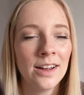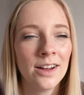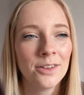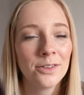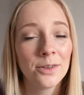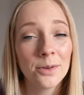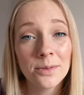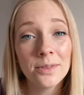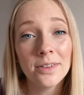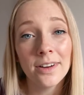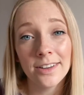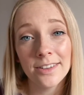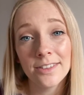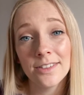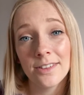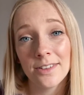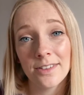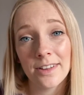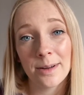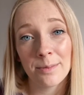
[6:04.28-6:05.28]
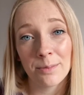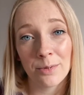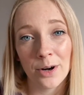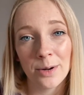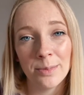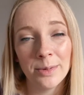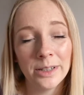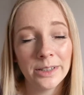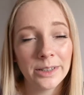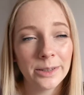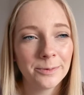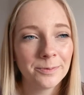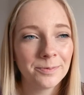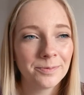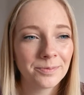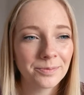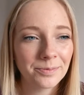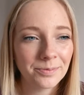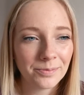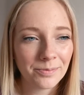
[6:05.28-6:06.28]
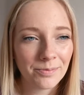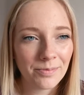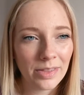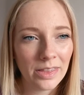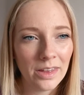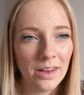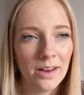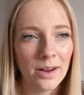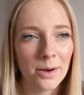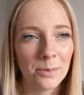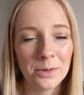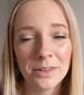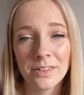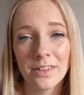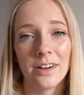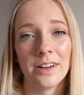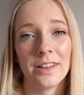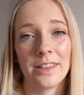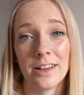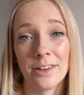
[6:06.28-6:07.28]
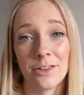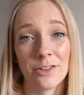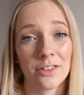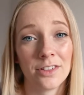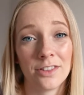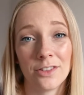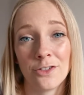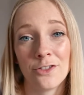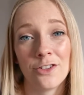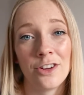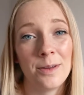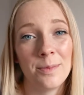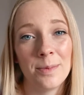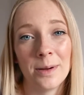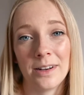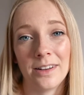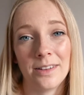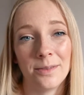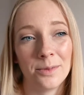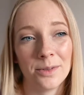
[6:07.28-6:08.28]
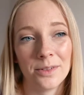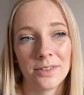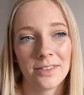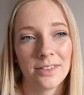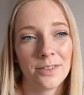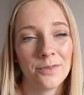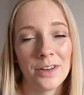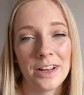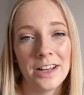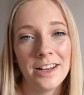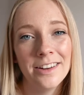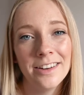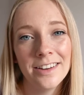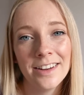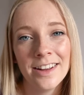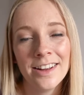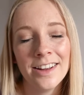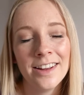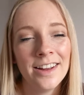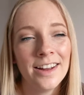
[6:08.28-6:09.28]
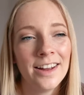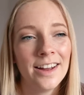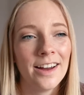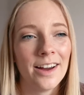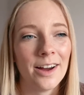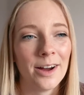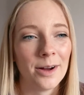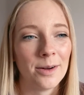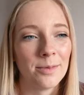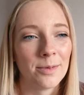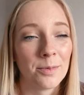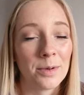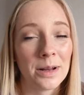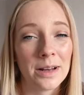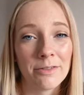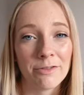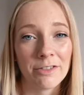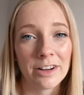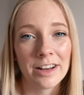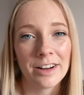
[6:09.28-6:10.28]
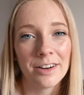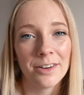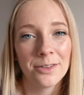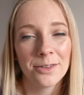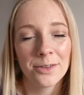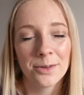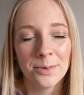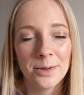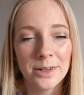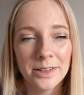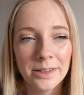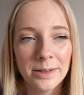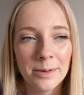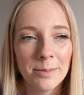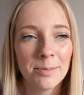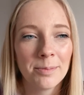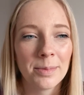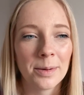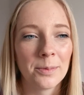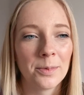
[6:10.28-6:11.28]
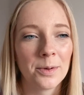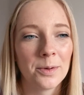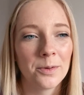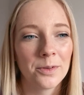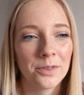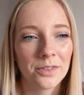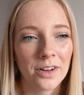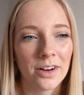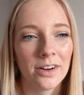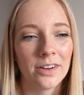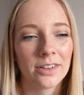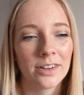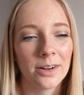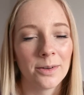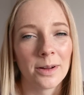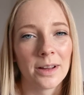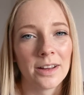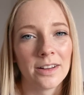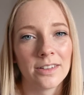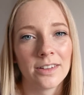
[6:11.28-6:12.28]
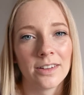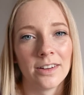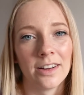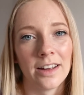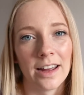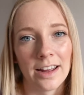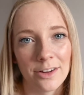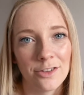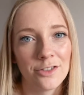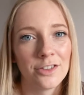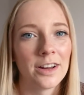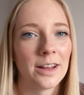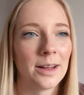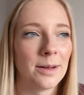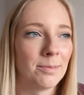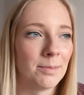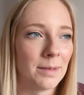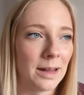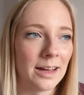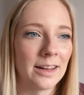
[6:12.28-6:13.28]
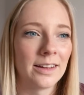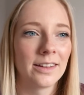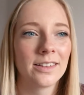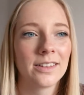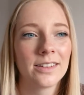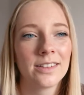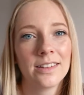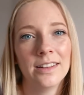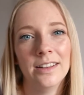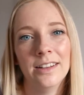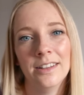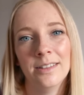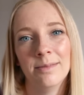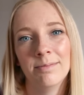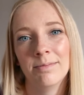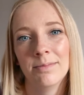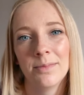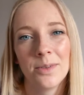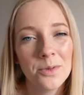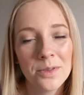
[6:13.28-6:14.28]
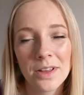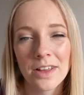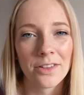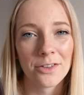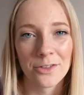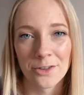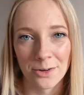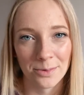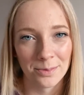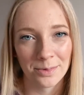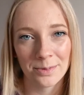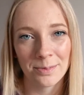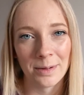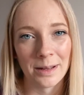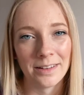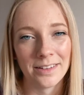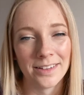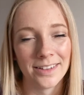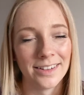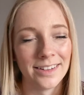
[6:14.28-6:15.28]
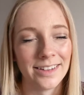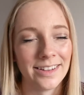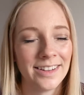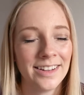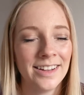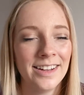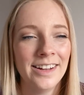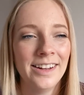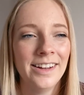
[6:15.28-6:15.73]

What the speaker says: So it was nice to do that in Primark. We started there just because it's cheap and it was convenient, and we live really close to one, but we'll start going into like H&M next, all the other shops basically,